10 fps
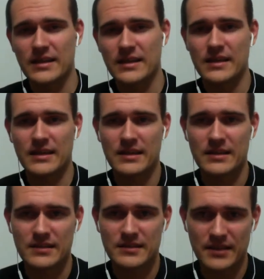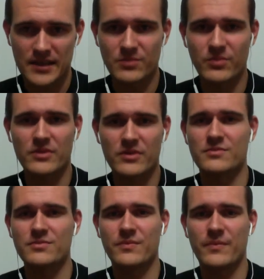and at the
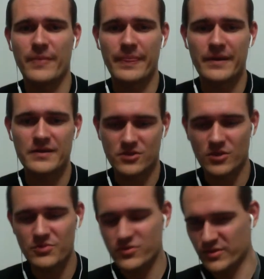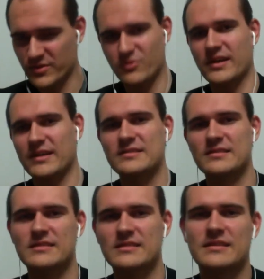bottom, there's an option, remove
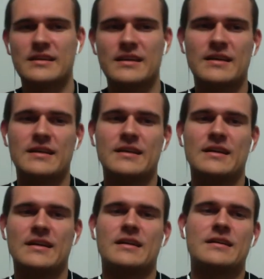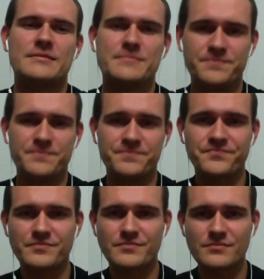ads.
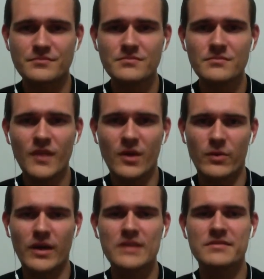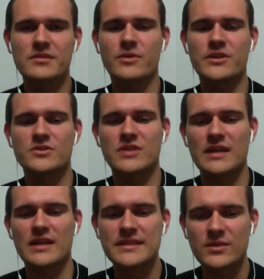We had several questions
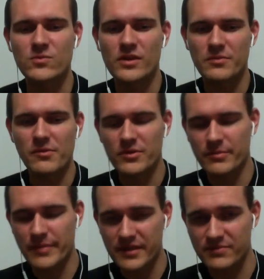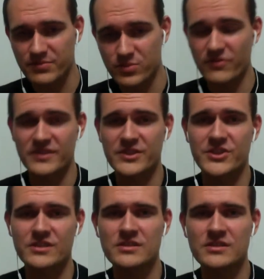asking whether we want to make a pro version,